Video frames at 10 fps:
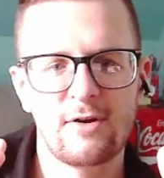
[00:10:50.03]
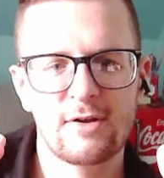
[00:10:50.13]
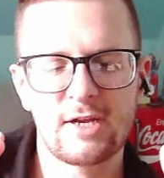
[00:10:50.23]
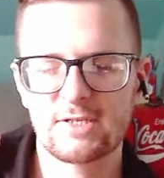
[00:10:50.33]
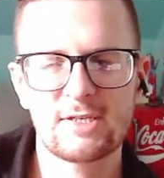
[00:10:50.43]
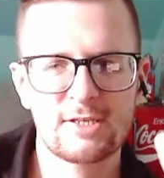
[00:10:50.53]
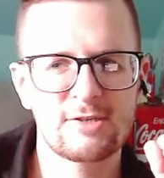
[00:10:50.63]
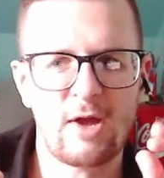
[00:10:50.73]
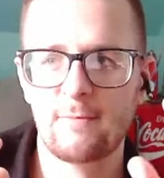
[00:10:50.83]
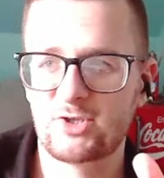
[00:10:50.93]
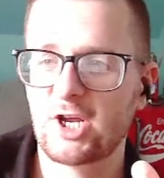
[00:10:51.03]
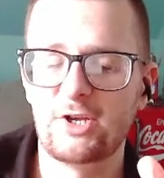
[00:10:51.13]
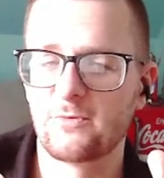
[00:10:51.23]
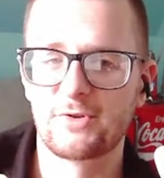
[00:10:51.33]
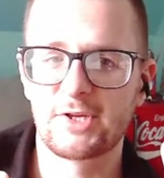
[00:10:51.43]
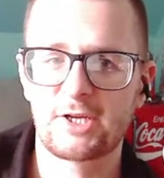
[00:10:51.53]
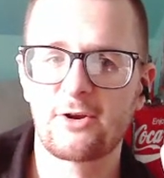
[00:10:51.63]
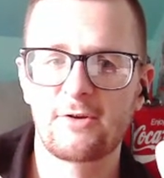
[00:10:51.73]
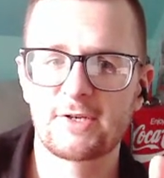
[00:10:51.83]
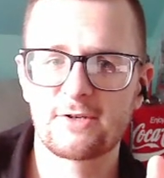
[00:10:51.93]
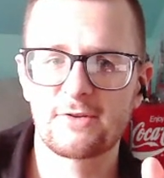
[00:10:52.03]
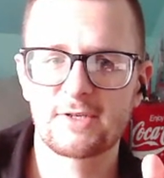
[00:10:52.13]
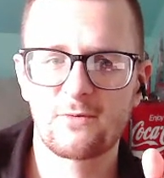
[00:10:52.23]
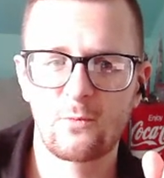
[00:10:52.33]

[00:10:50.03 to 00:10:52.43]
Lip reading: because I'm genuinely curious on this.